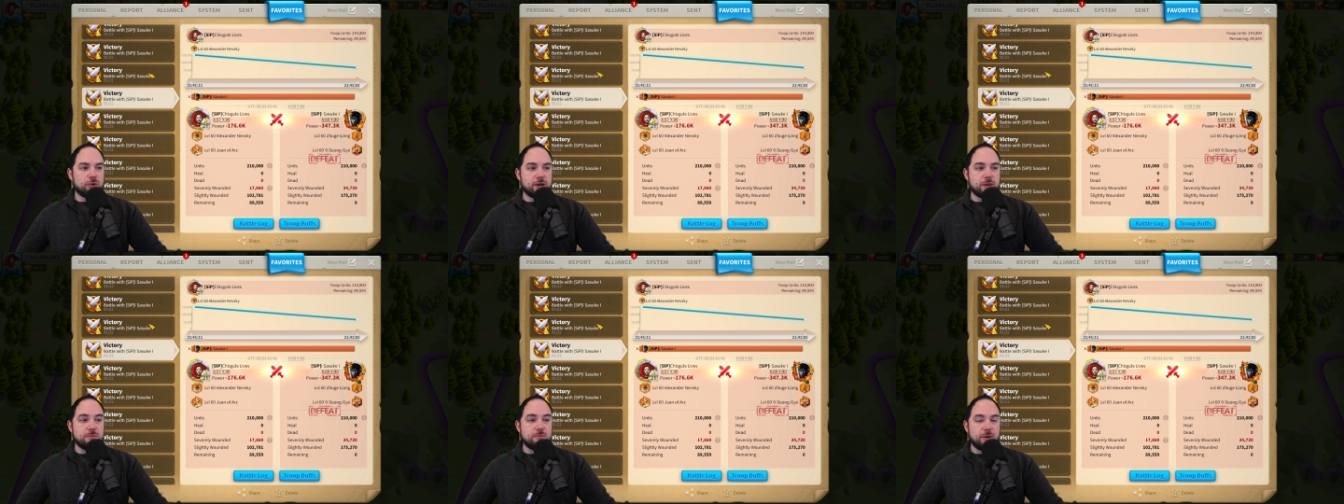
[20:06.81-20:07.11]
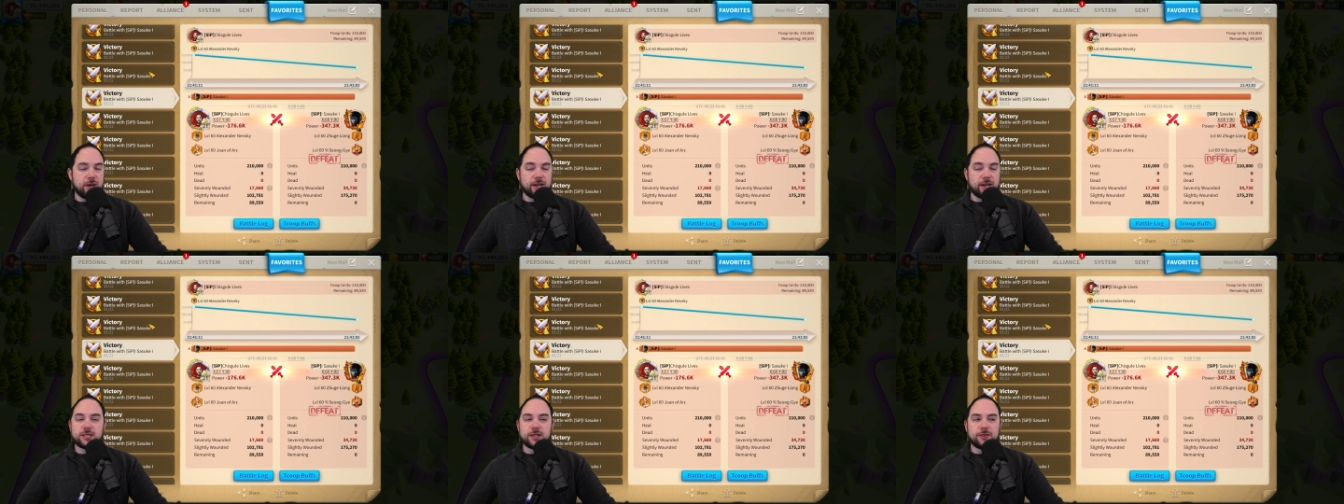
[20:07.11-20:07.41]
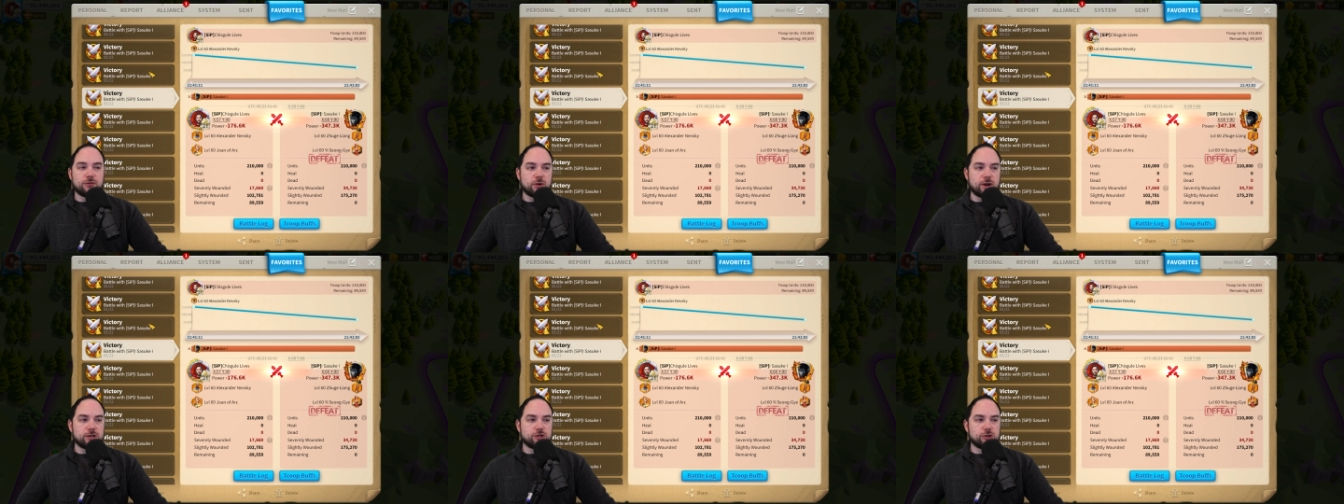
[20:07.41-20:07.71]
Pretty big
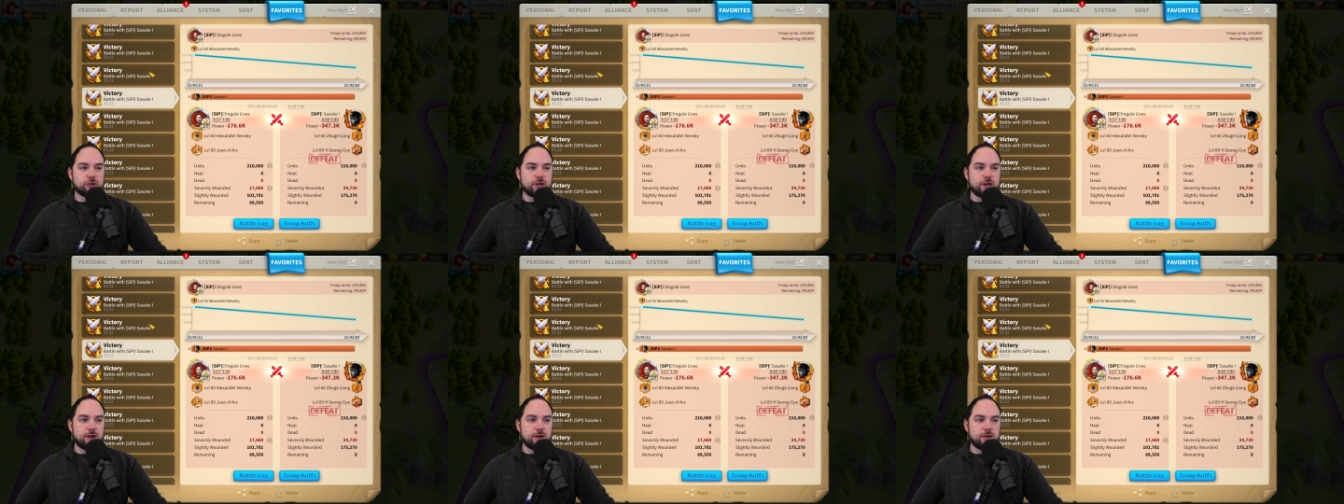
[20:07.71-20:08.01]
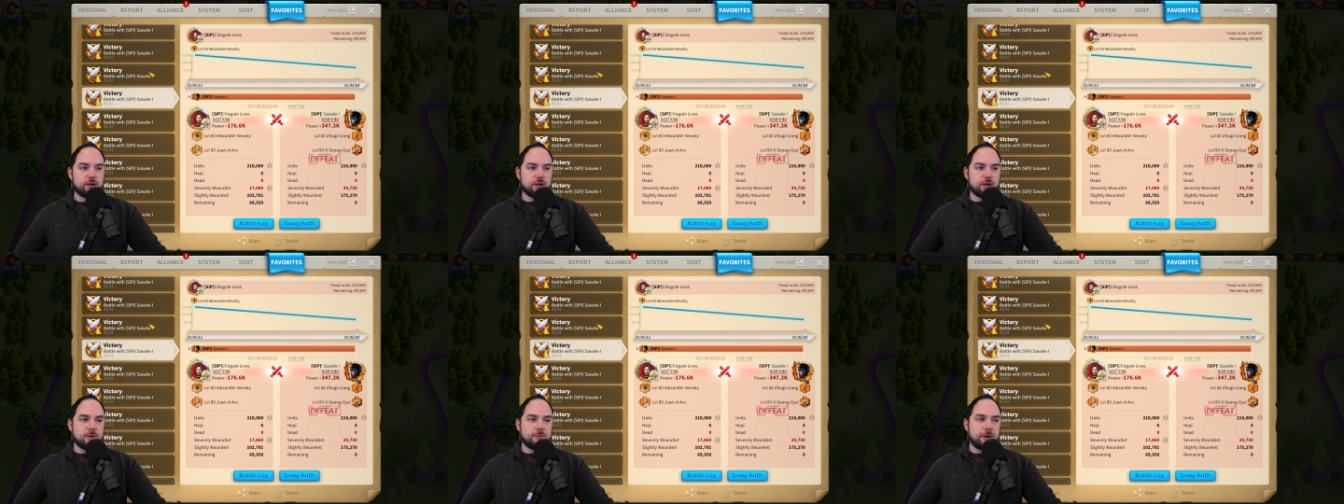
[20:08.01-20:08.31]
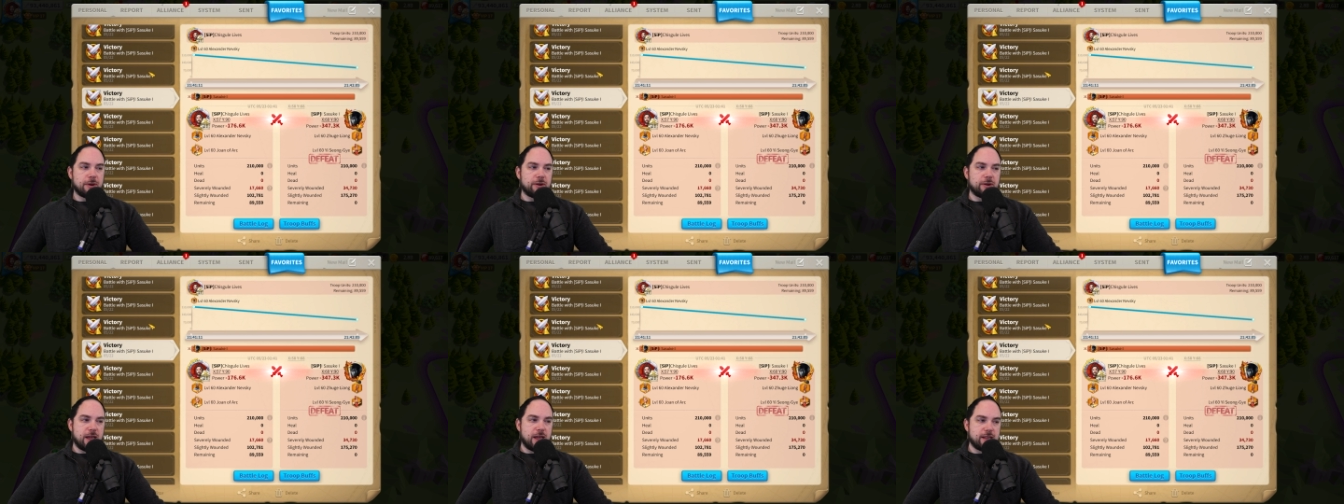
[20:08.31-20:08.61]
differential here,
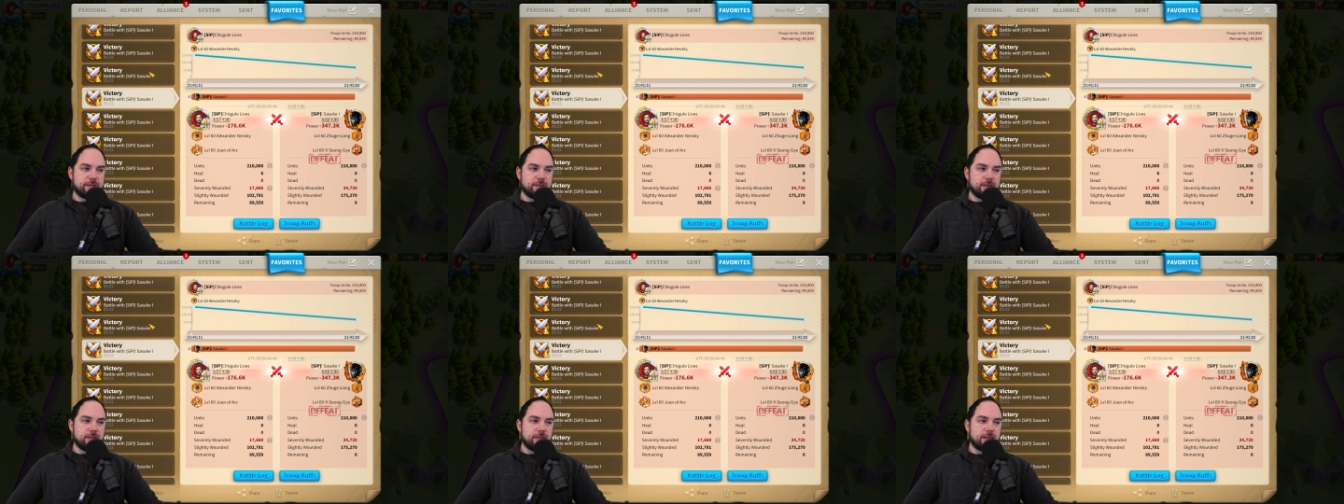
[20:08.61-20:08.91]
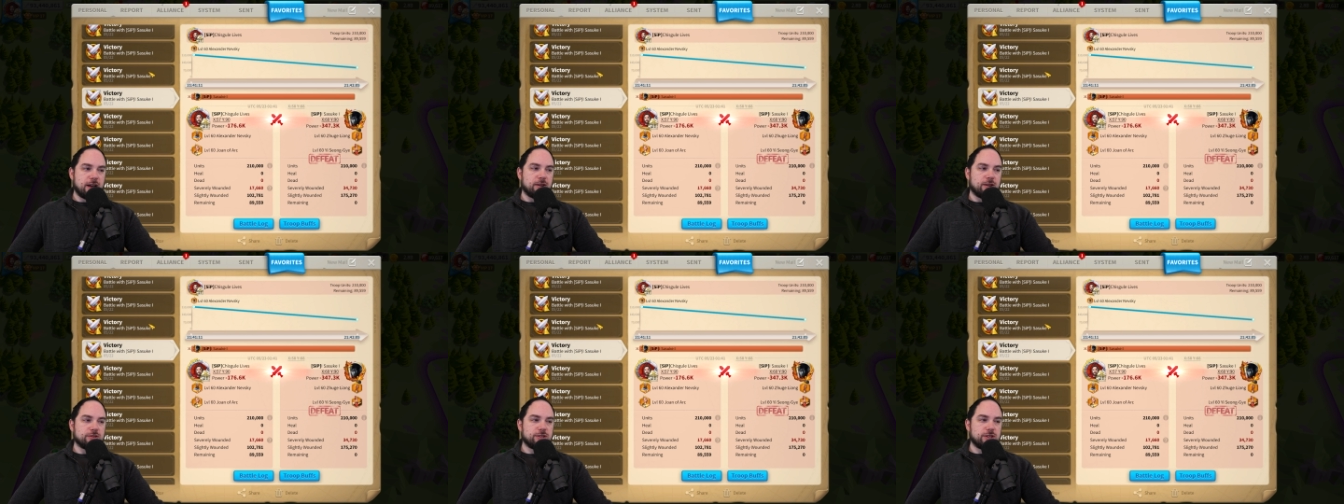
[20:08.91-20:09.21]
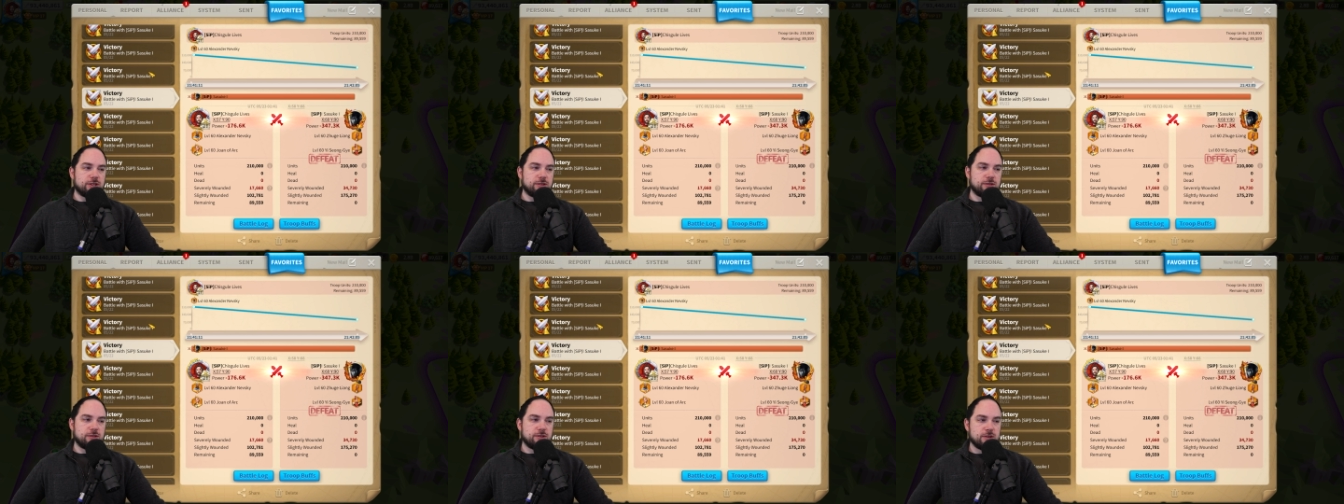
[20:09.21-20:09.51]
about
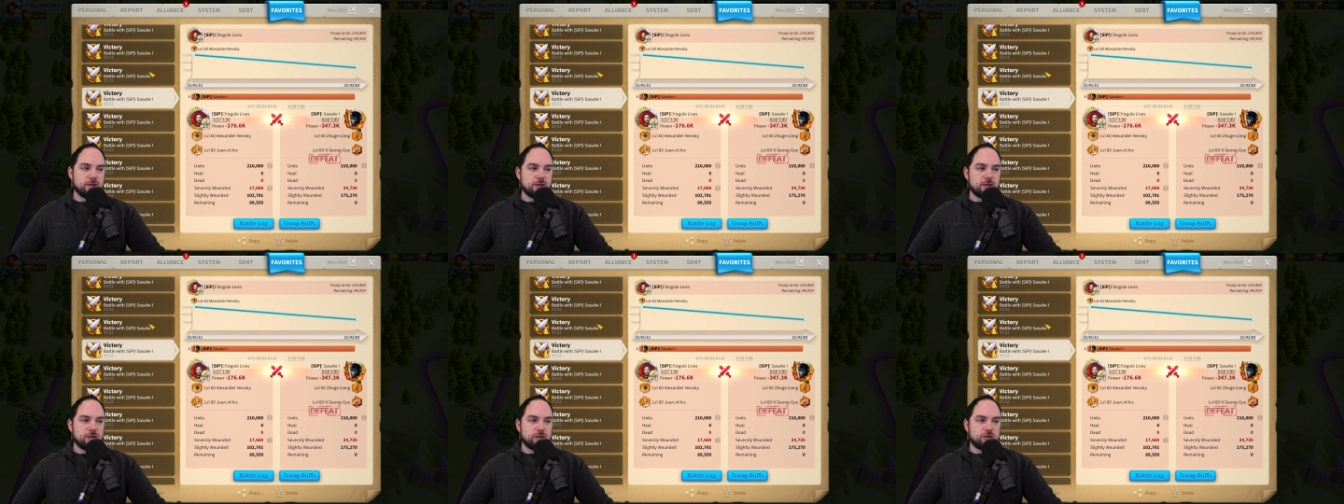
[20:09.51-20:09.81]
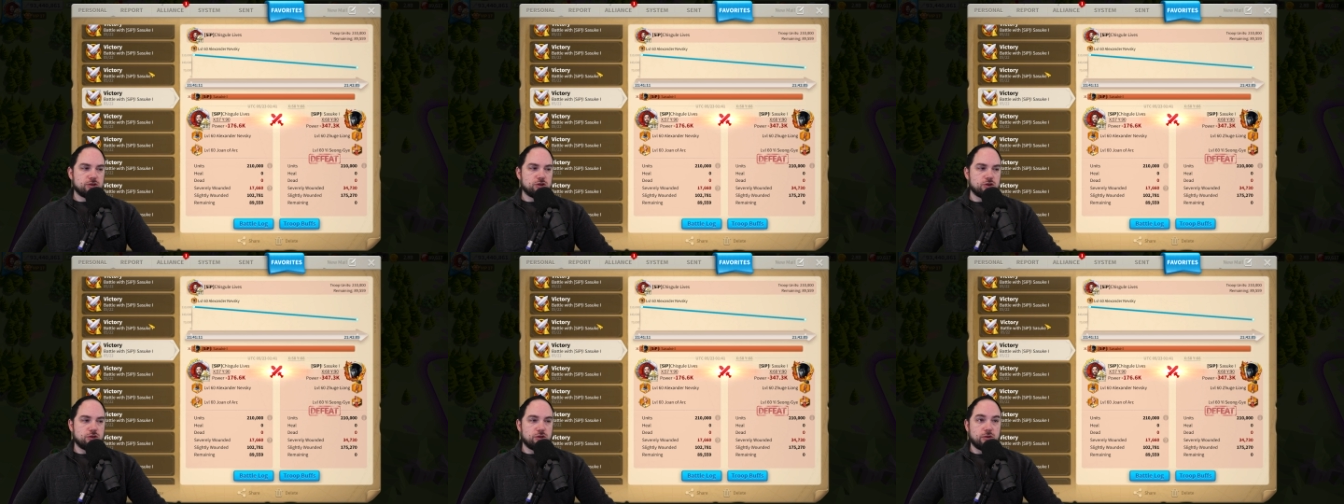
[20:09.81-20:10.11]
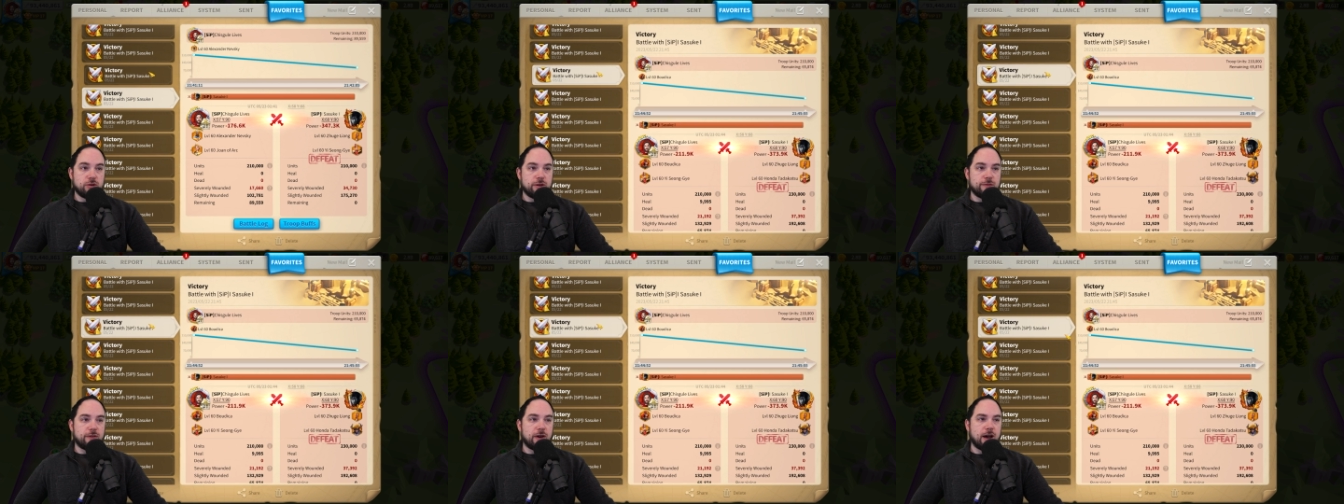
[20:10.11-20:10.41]
18,000 to
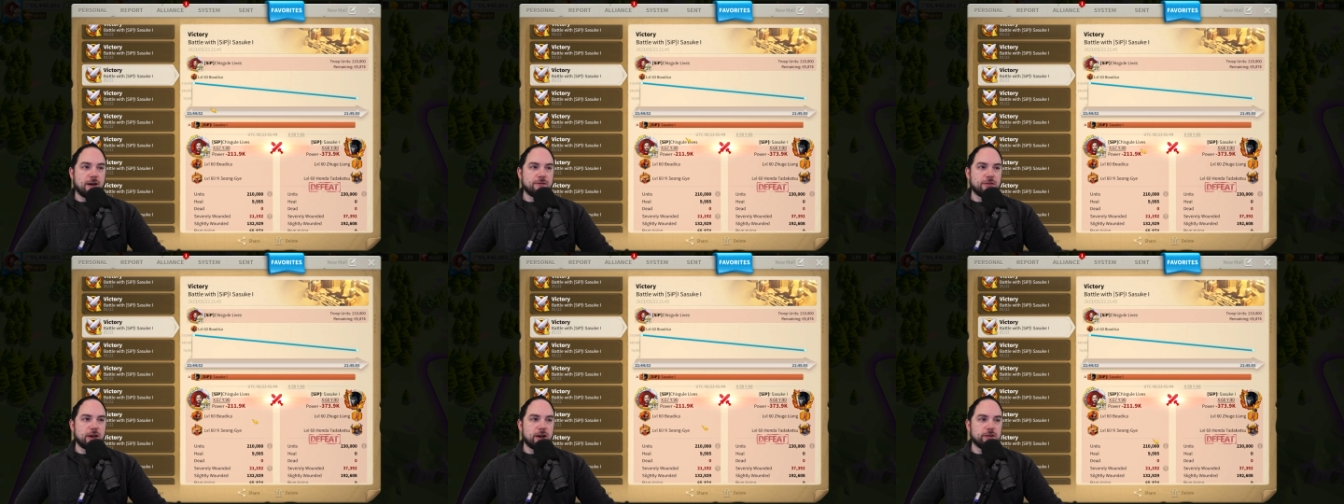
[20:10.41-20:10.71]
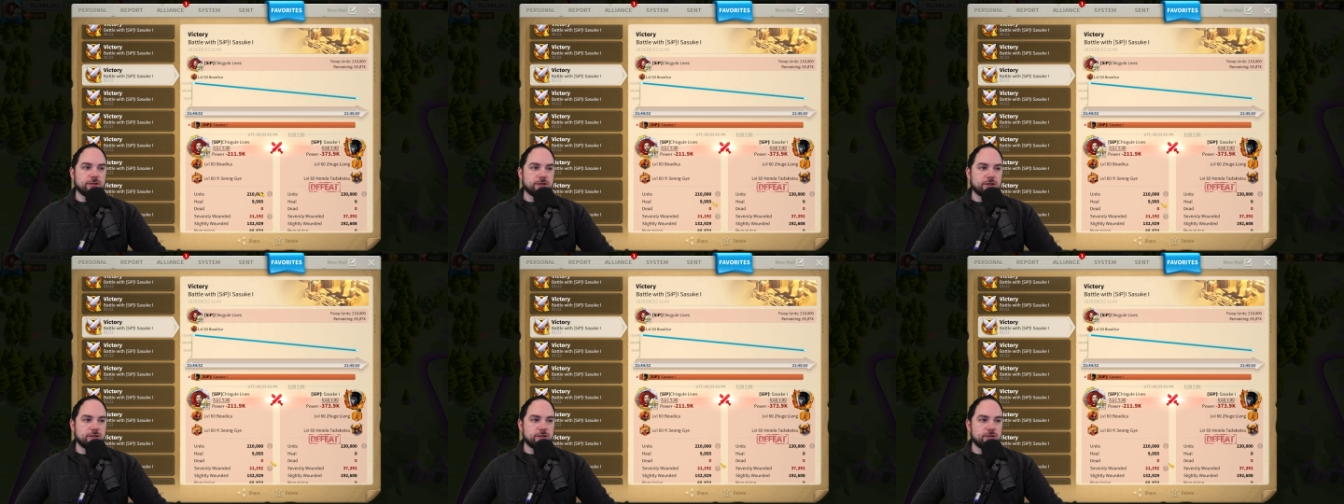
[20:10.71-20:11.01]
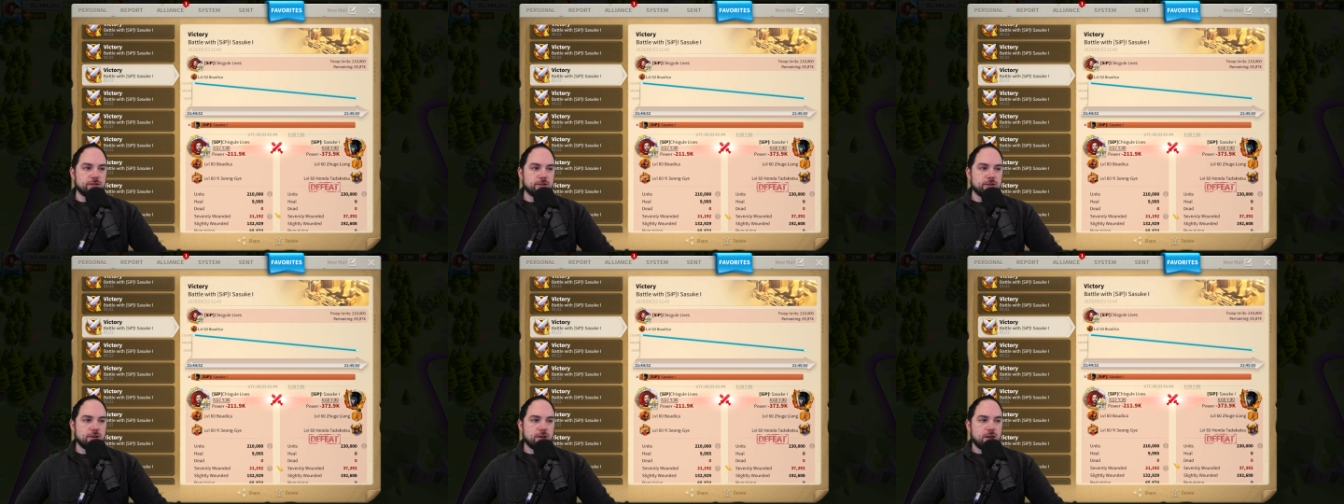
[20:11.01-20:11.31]

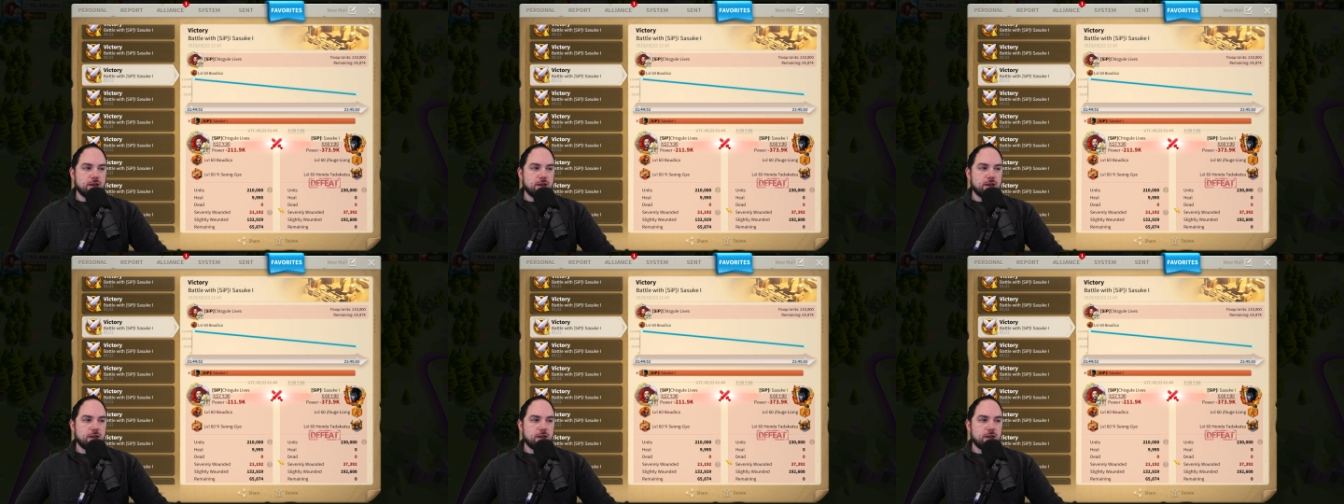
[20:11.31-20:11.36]
35,000.